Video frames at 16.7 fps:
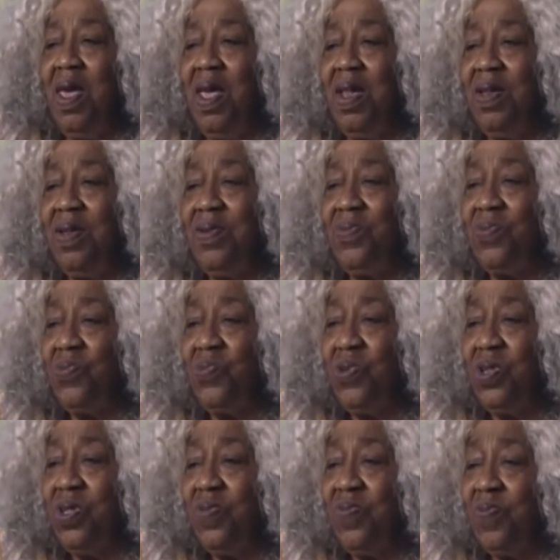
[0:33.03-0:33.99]

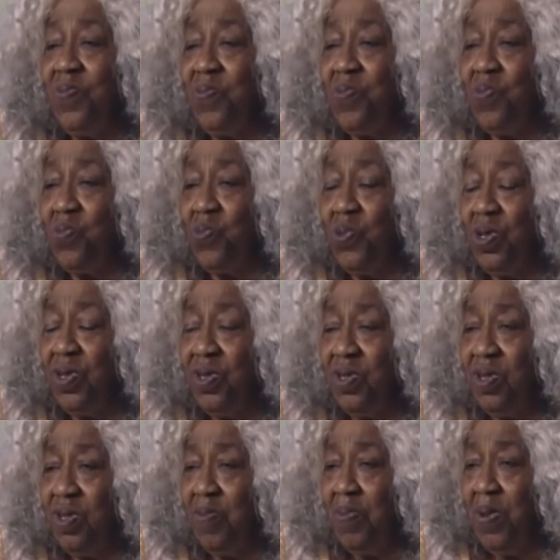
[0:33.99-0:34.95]
And we
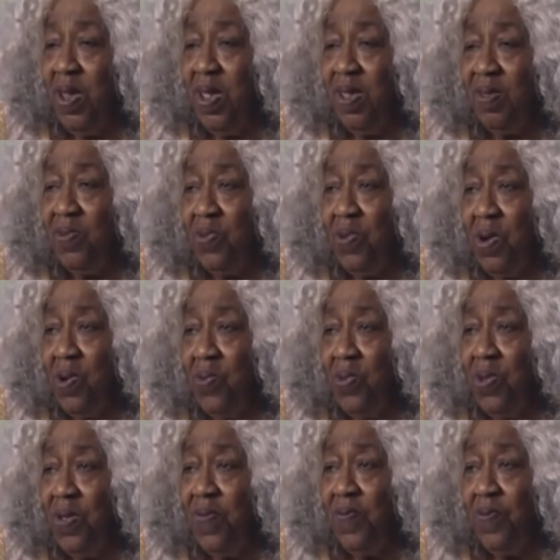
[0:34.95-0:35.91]
went to the place
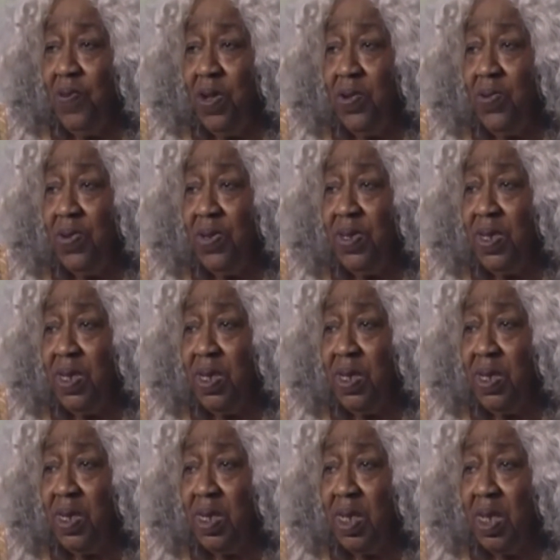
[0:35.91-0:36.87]
where we
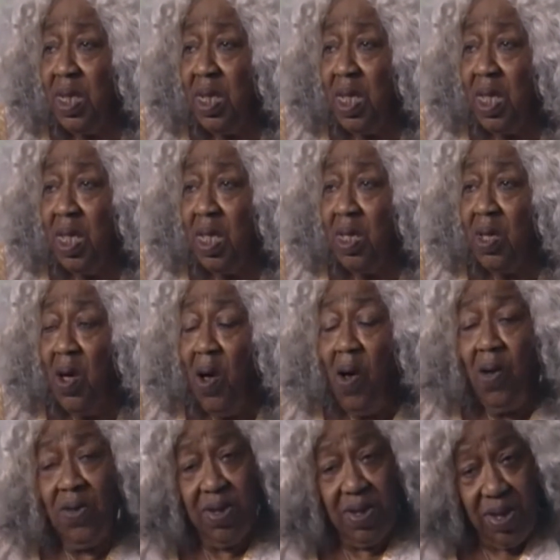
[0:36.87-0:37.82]
frequented
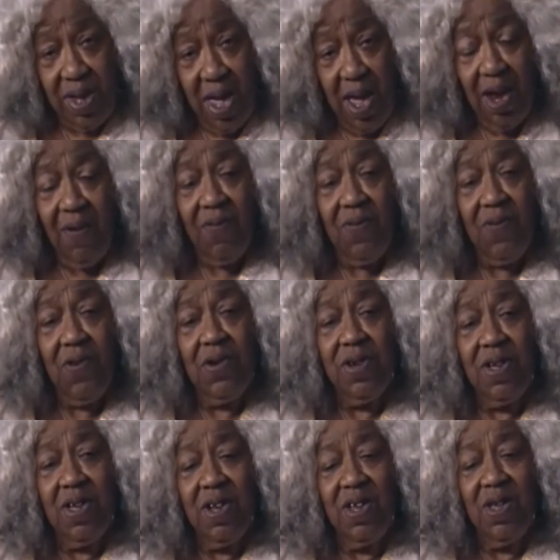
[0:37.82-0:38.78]
called the
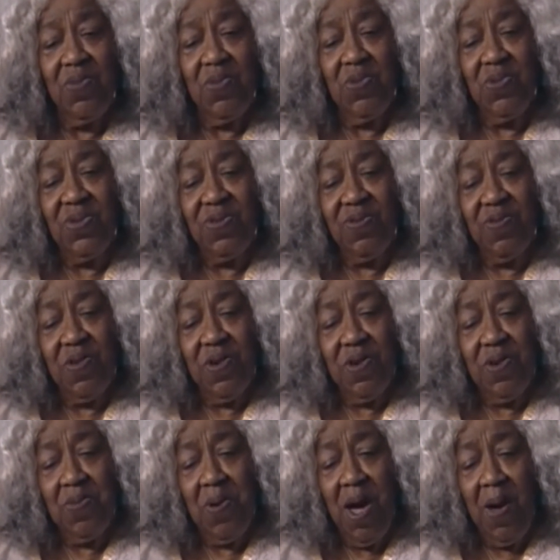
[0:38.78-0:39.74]
California Club. It was
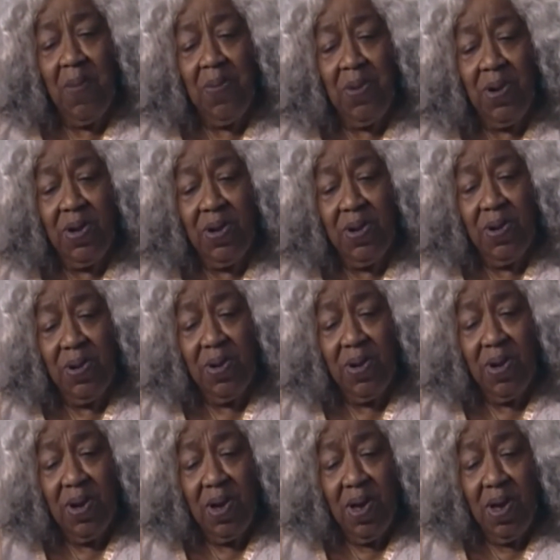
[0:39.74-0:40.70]
very
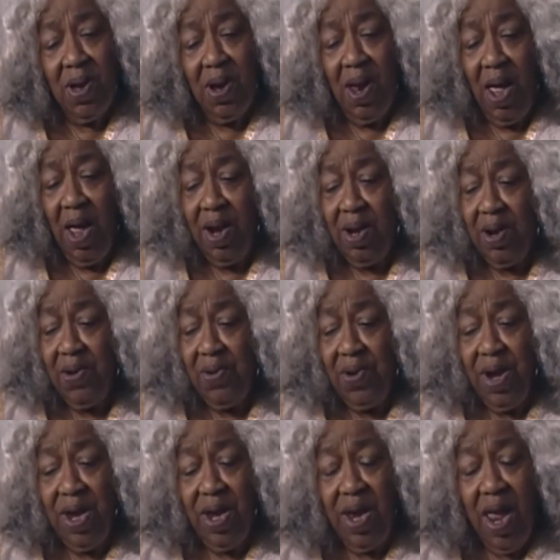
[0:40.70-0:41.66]
popular, a lot of
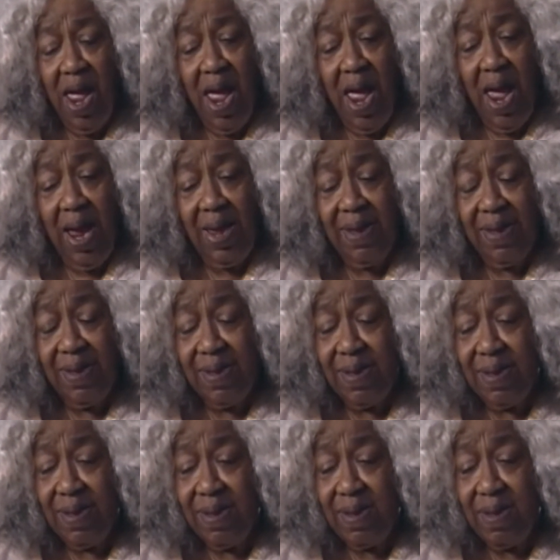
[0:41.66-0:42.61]
great
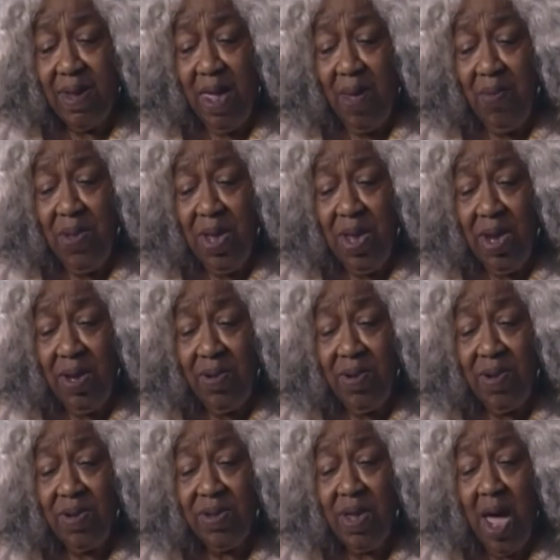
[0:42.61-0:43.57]
acts. I
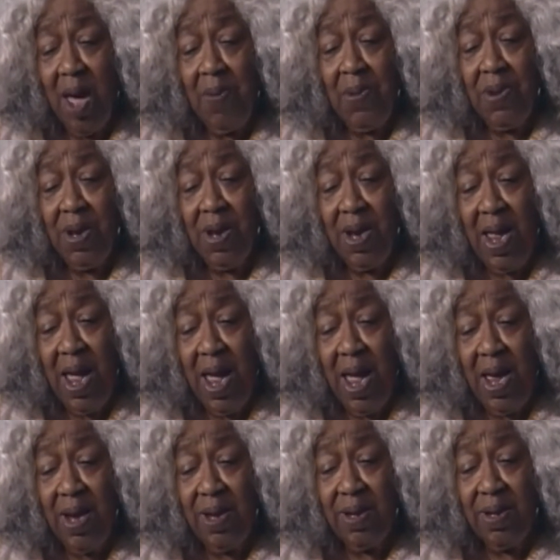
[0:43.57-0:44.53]
mean, top of the
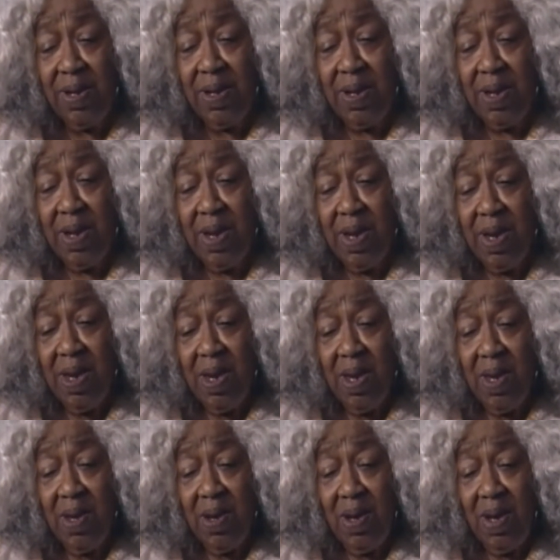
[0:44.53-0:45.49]
line,
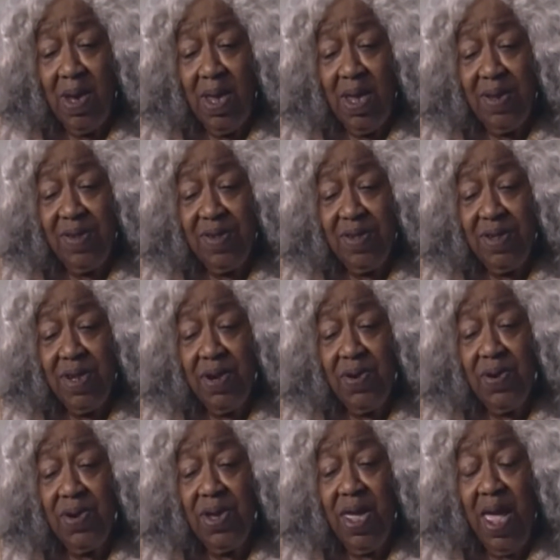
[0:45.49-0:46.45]

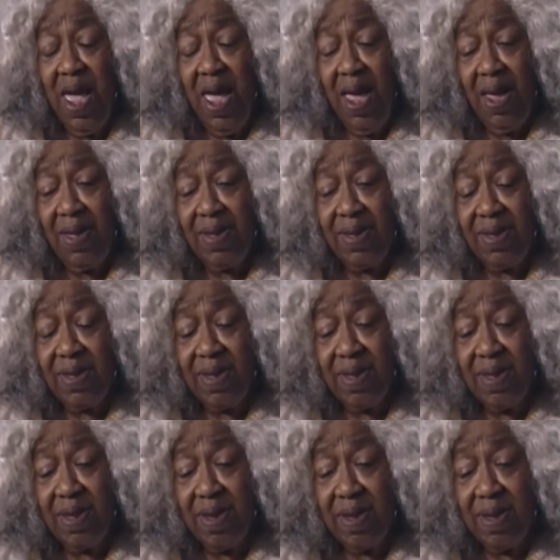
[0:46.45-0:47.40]
legendary acts